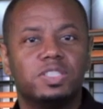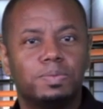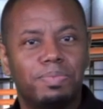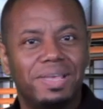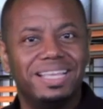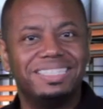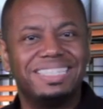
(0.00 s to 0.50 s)

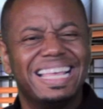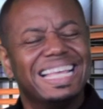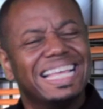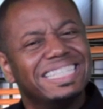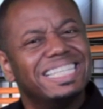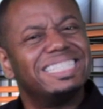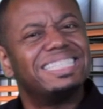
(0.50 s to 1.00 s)
space
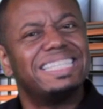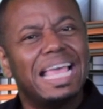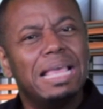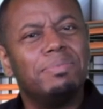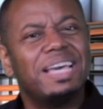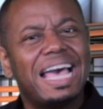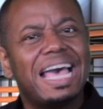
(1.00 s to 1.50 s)
the
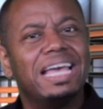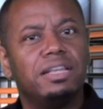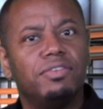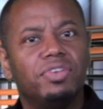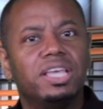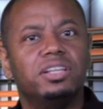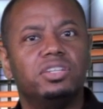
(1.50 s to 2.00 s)
same
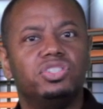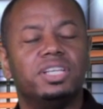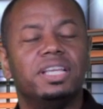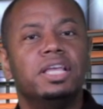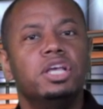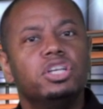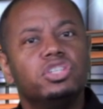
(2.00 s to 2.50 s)
kind of energy.